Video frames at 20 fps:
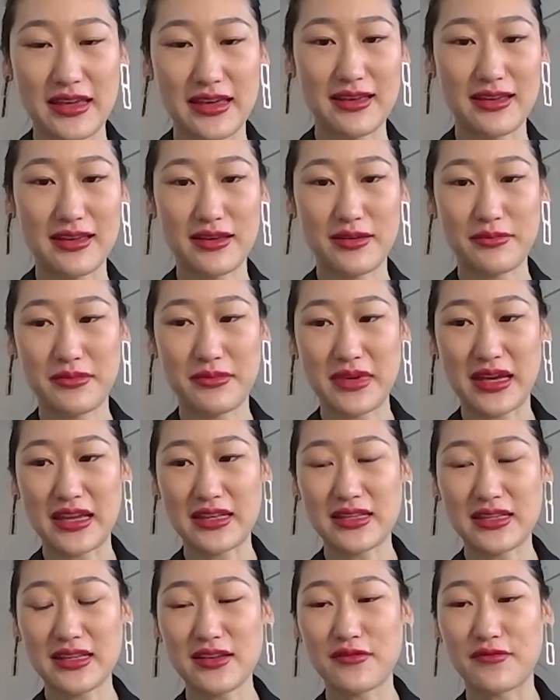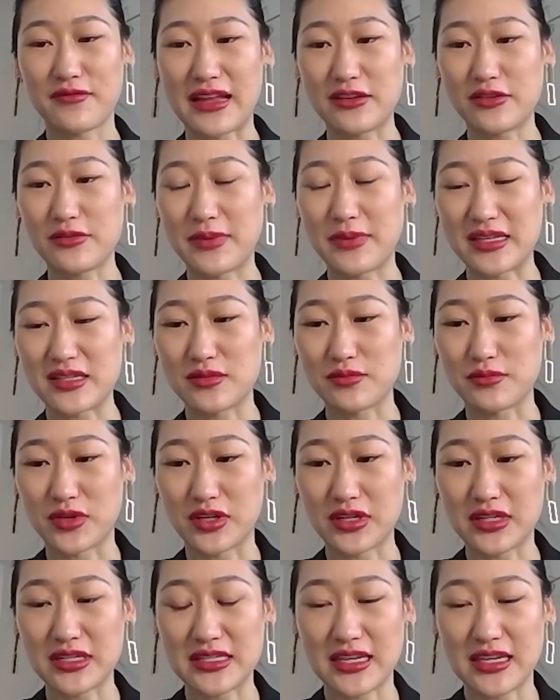I think value-based
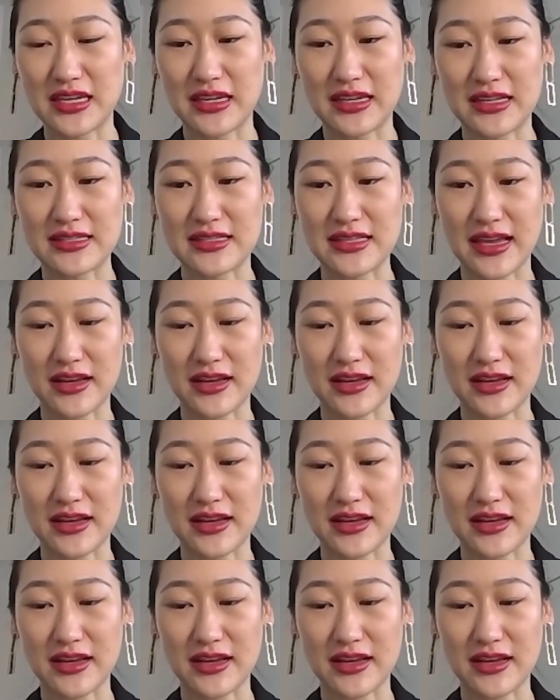marketing is